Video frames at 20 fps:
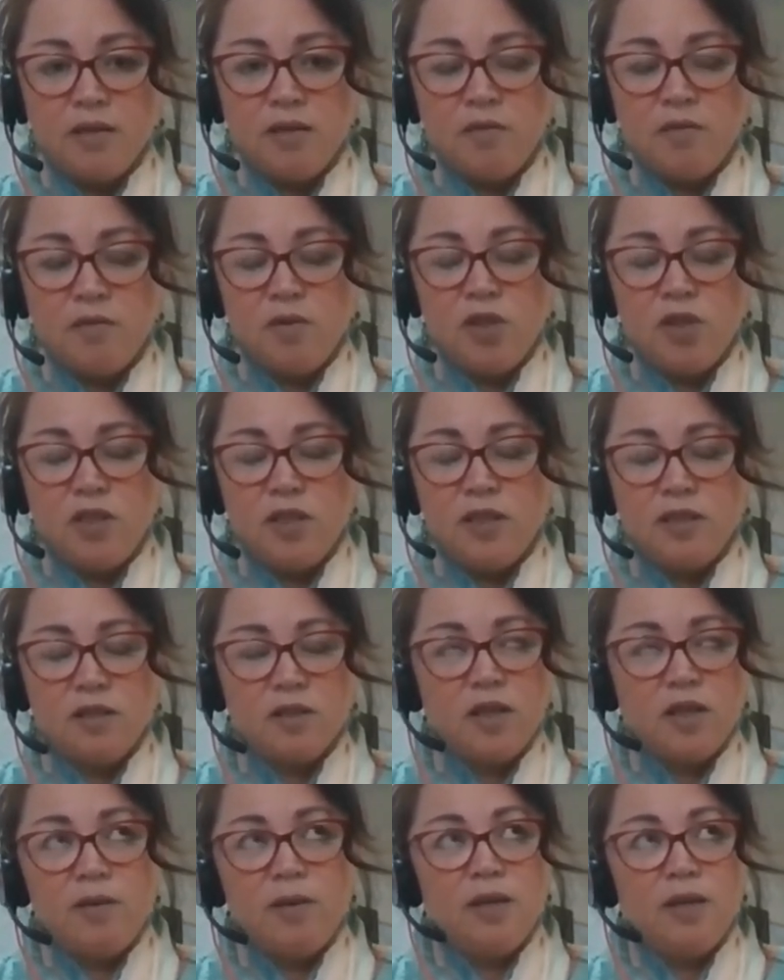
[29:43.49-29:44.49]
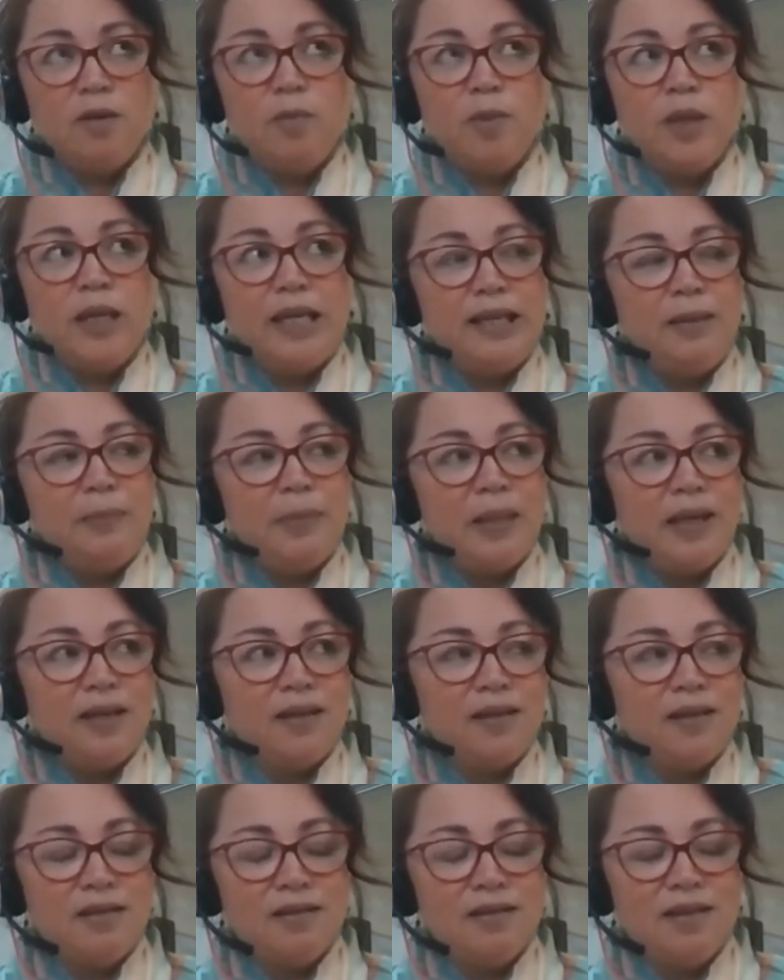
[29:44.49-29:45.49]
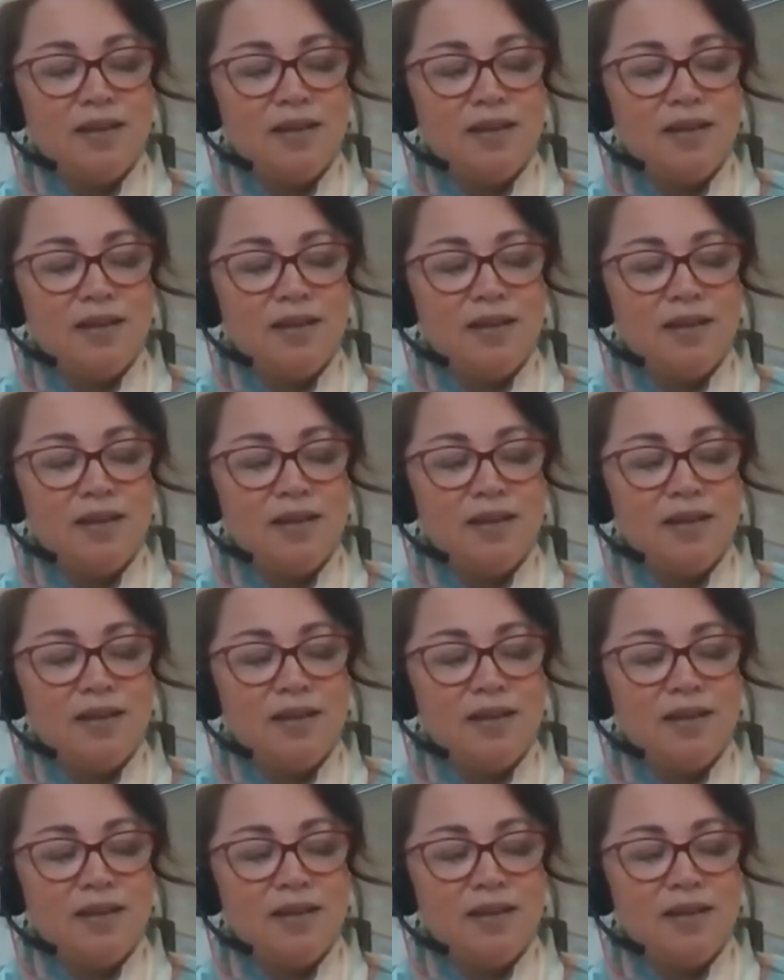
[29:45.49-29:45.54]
So she says going completely blank.